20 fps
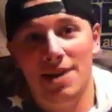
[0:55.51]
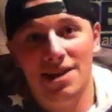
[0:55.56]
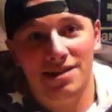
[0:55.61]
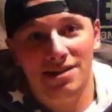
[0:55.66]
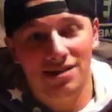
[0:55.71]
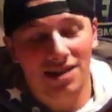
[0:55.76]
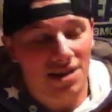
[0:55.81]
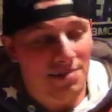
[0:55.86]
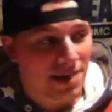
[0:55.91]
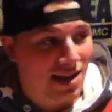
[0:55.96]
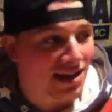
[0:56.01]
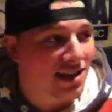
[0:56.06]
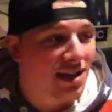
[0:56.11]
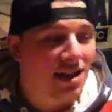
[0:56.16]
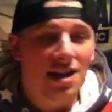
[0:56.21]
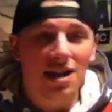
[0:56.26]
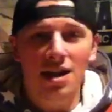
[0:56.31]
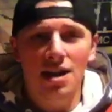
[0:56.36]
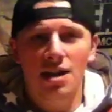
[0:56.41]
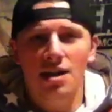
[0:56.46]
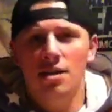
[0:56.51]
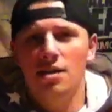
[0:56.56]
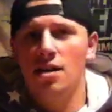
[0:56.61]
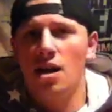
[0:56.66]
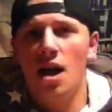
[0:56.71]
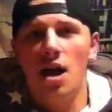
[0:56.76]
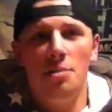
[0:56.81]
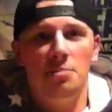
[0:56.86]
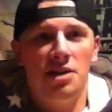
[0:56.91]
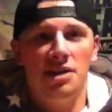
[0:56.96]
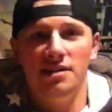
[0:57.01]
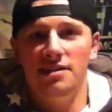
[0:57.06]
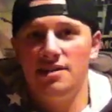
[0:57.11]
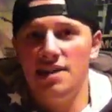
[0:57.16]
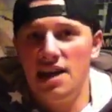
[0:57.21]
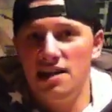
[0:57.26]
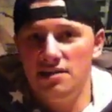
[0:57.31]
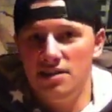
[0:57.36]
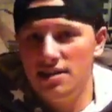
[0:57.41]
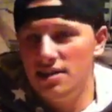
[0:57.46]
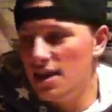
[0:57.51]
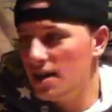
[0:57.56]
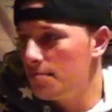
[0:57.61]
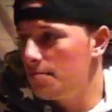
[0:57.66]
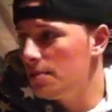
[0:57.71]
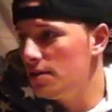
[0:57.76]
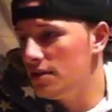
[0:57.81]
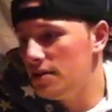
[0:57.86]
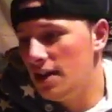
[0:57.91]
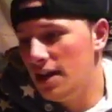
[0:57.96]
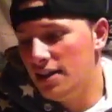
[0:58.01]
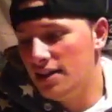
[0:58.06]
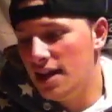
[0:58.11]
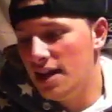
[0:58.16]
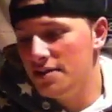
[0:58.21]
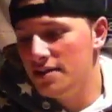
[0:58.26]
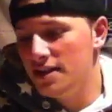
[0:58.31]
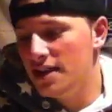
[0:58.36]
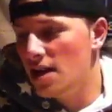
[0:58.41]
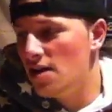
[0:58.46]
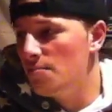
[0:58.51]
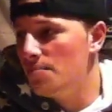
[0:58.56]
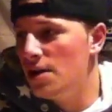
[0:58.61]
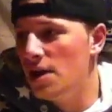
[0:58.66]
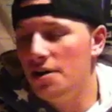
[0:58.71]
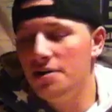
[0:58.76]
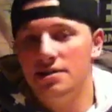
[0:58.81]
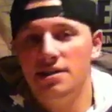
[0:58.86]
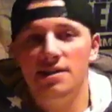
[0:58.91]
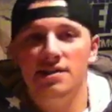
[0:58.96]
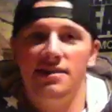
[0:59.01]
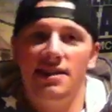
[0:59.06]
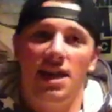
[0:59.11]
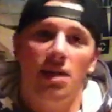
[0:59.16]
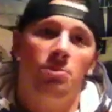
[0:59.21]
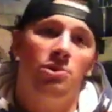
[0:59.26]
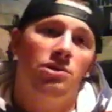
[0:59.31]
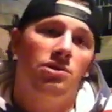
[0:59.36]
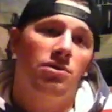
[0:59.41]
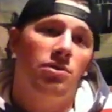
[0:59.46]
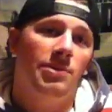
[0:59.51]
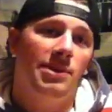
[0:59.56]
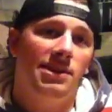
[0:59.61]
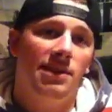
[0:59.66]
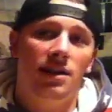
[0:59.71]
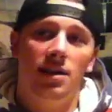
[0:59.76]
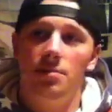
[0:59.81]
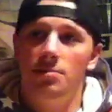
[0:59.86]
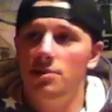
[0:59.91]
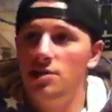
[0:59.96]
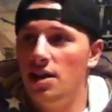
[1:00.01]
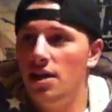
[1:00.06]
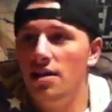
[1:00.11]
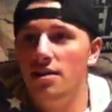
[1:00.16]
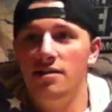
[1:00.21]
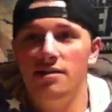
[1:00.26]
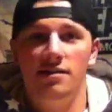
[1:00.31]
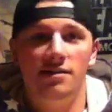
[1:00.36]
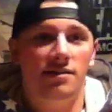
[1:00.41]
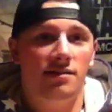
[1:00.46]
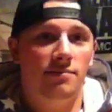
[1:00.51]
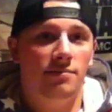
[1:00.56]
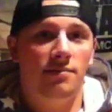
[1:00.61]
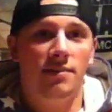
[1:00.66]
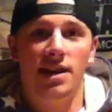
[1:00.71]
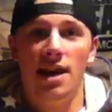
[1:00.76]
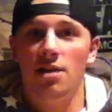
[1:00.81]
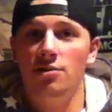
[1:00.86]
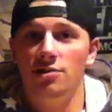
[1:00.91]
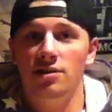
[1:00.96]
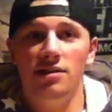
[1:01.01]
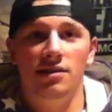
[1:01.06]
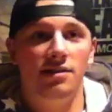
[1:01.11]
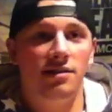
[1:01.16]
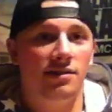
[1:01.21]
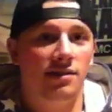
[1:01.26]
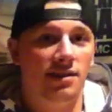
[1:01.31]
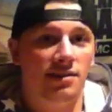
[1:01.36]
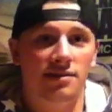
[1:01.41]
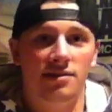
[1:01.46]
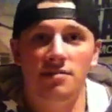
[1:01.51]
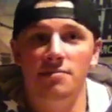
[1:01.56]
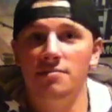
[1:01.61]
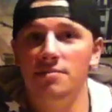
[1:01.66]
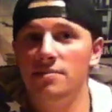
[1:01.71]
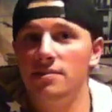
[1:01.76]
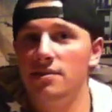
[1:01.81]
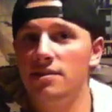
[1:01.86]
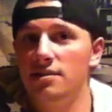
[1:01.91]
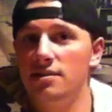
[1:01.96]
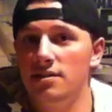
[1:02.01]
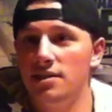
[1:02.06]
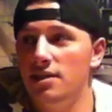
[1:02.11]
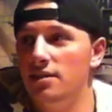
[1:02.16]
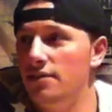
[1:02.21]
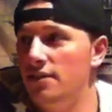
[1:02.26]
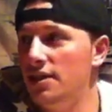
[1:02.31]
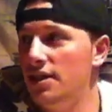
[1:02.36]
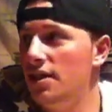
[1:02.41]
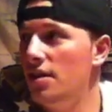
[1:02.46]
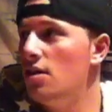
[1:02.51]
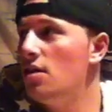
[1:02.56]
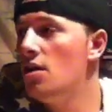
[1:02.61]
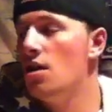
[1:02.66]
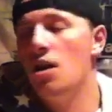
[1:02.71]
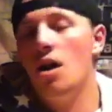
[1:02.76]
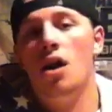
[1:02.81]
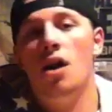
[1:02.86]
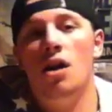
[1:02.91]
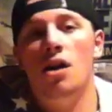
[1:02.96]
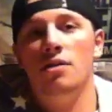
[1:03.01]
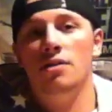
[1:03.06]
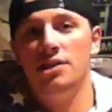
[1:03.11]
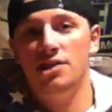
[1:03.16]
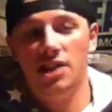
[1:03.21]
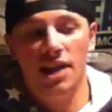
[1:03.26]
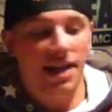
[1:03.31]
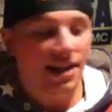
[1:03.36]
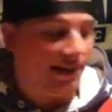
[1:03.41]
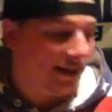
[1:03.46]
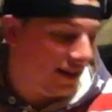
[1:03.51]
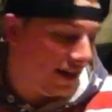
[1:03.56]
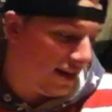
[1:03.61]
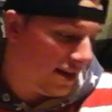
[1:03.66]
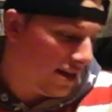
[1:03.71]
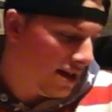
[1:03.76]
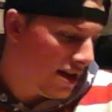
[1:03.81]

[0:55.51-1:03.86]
Basically, I mean, commons, thousand count boxes, tables always set up, chairs, couches, systems, TV, all the jazz.